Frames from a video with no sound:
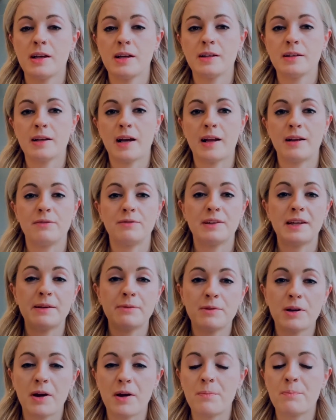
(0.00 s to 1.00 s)
kind of keep
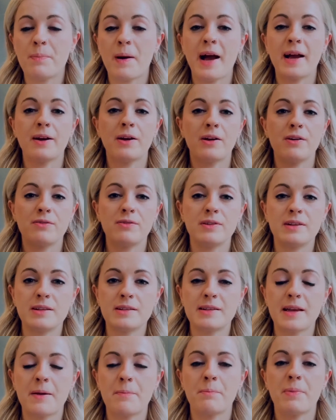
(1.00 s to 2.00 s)
going back over the
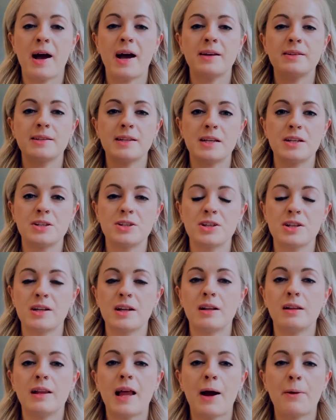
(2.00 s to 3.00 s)
same passage and
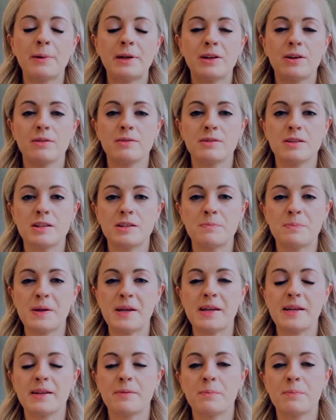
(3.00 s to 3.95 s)
allowing God to speak,